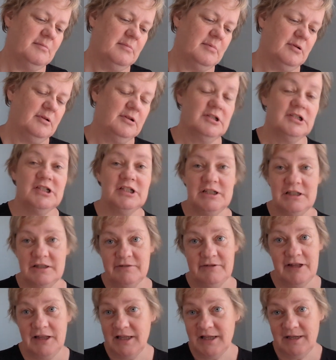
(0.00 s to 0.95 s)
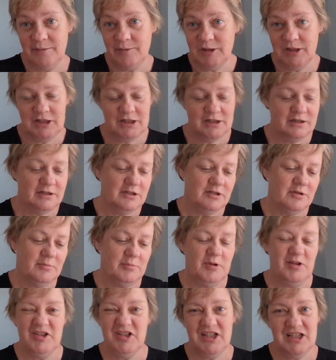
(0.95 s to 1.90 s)
apologies so much.
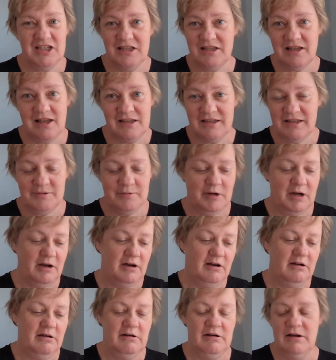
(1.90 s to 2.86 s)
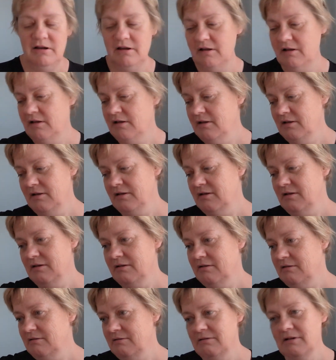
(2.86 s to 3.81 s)
I swear,
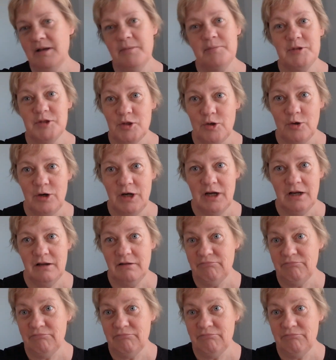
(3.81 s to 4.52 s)
I'm sorry.